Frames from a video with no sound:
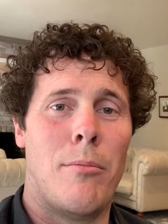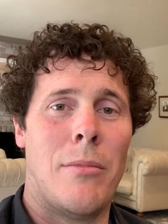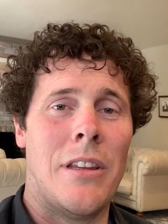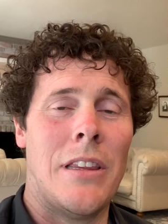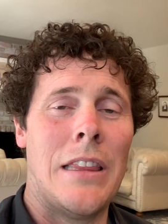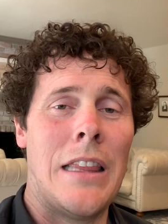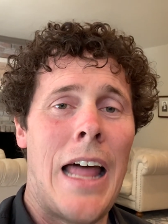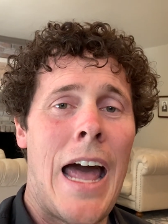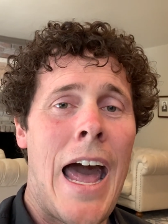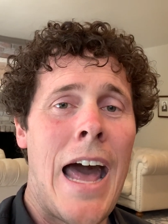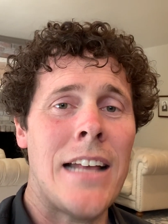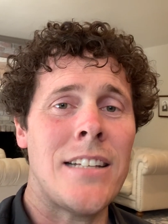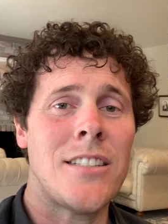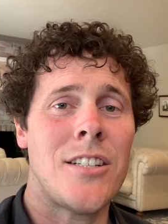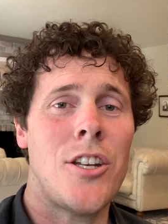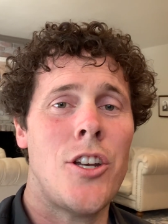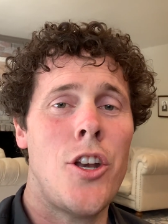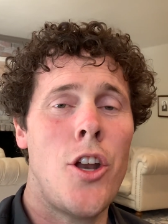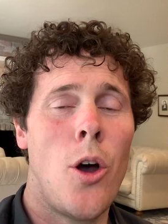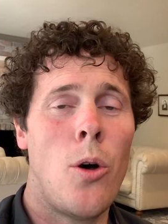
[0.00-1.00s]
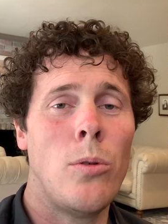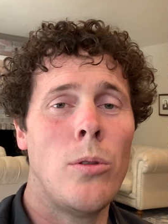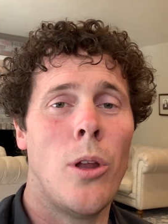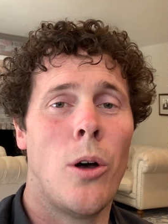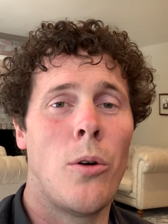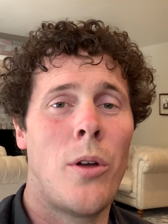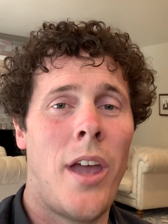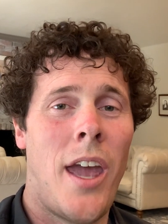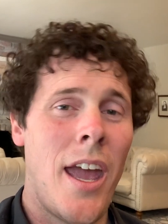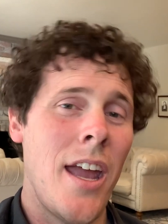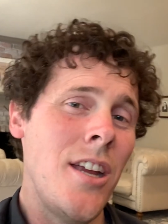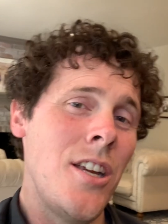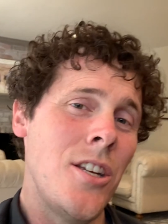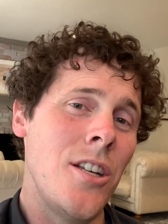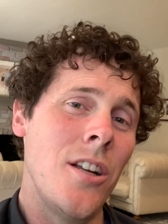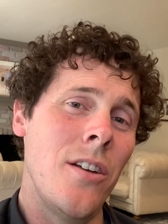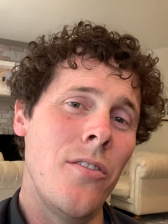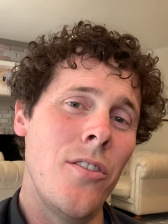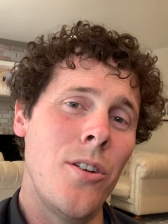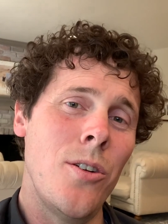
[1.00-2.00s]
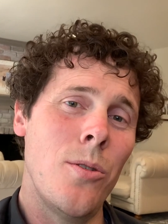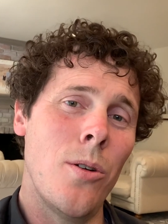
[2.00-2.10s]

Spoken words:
last known location of the